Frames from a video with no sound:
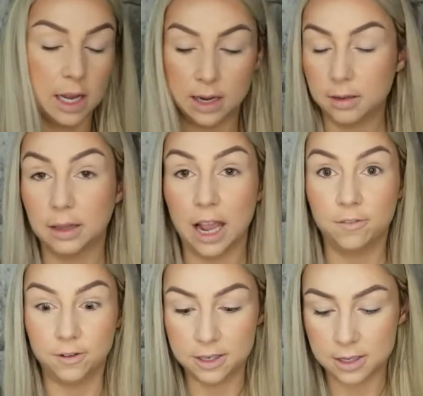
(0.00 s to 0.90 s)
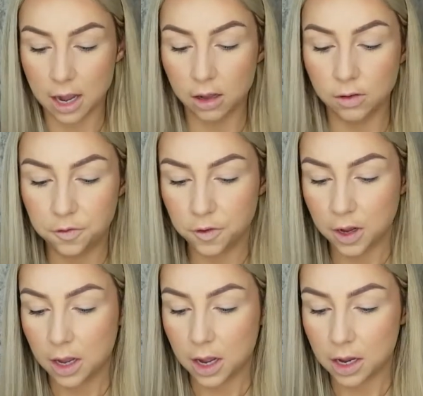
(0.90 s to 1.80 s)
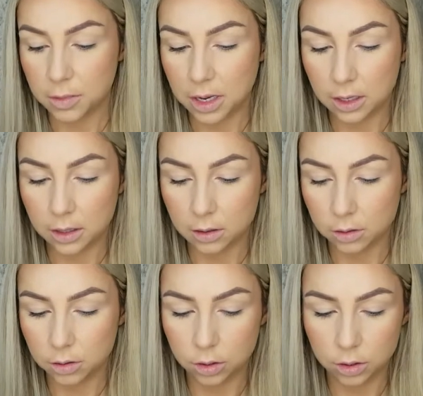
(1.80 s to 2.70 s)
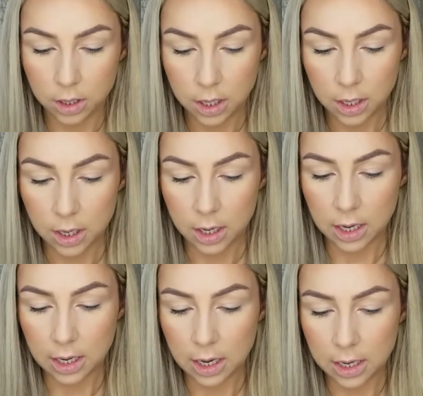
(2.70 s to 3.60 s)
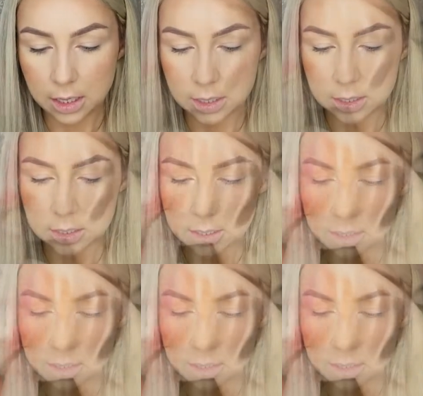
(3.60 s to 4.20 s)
like life itself. I mean, oh, it is